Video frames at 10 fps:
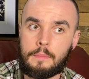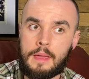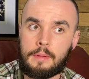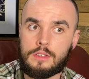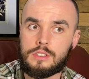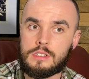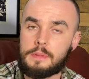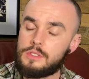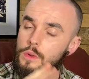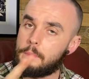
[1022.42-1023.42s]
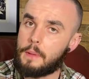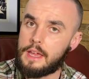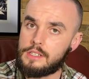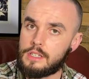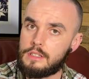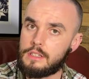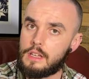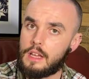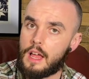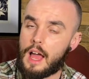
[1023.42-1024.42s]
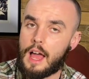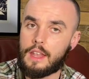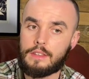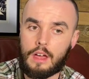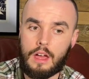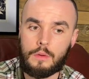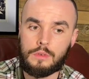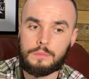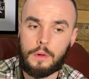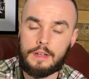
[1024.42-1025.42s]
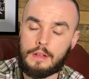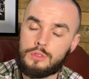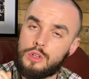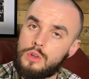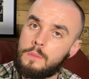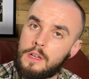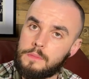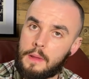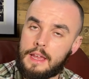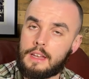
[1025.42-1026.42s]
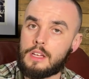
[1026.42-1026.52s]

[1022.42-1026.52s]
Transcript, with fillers: maybe I was just a bit too impatient and I was putting down too much paint.